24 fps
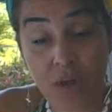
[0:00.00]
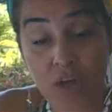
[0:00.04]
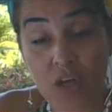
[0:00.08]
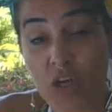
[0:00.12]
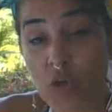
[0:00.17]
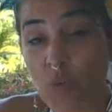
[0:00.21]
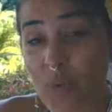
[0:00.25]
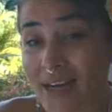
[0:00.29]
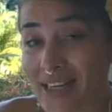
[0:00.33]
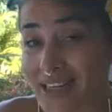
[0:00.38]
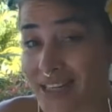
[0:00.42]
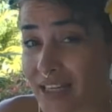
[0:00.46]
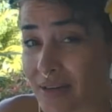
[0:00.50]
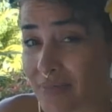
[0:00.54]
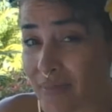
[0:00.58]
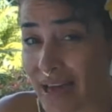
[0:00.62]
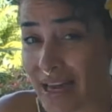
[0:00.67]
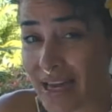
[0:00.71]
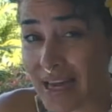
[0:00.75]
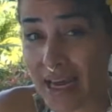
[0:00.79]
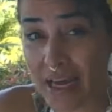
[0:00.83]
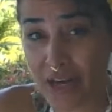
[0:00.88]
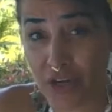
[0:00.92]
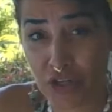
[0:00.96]
You wasted
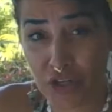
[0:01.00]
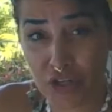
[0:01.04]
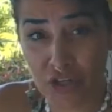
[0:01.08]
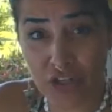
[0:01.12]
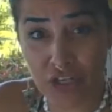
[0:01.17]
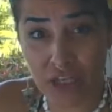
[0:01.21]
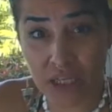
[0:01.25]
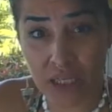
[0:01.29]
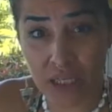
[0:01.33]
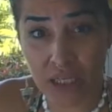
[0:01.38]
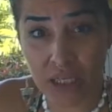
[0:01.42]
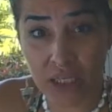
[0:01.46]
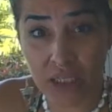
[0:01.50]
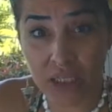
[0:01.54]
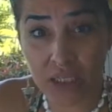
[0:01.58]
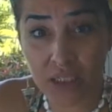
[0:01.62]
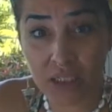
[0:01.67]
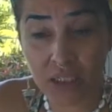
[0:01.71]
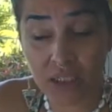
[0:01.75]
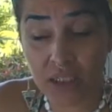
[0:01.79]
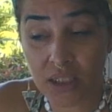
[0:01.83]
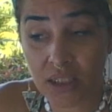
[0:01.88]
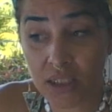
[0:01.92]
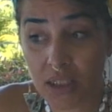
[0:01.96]
my energy,
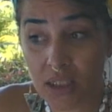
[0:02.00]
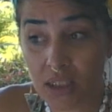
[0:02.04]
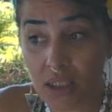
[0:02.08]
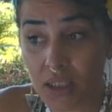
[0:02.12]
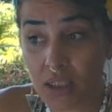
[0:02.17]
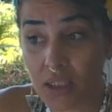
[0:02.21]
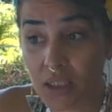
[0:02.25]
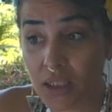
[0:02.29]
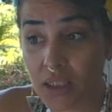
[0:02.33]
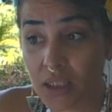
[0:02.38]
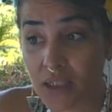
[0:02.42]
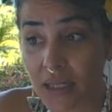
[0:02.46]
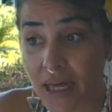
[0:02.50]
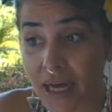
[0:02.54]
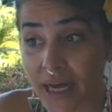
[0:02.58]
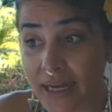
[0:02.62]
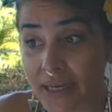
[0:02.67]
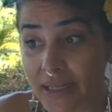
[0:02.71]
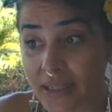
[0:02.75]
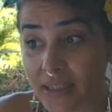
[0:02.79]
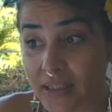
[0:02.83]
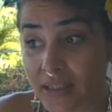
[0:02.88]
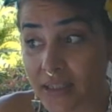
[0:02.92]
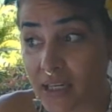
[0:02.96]

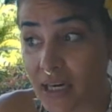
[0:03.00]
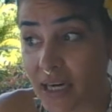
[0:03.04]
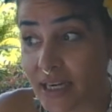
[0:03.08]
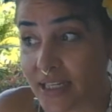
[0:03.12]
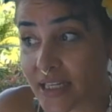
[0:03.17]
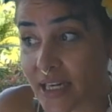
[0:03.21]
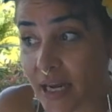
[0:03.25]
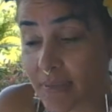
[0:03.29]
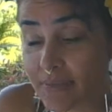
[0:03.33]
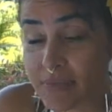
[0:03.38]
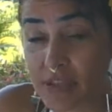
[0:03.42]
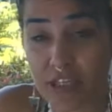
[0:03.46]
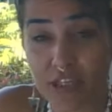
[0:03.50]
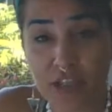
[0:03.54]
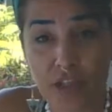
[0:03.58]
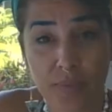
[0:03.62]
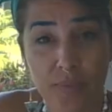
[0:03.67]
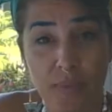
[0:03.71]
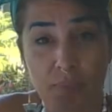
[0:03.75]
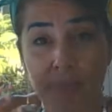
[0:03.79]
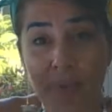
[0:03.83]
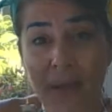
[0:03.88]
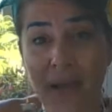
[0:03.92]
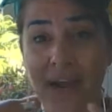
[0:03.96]
like attempting to
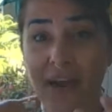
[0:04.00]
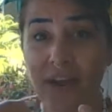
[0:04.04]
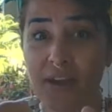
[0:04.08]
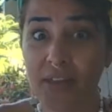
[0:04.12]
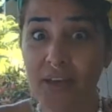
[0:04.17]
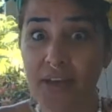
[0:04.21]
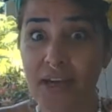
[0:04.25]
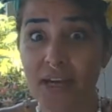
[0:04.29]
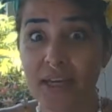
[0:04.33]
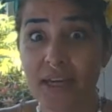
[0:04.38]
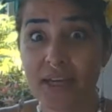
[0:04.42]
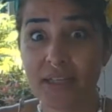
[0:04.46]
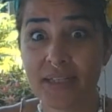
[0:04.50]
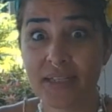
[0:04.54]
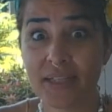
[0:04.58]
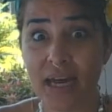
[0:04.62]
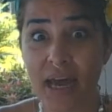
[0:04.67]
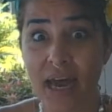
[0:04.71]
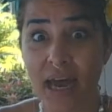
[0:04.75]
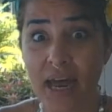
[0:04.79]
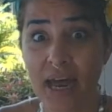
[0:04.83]
prepare this.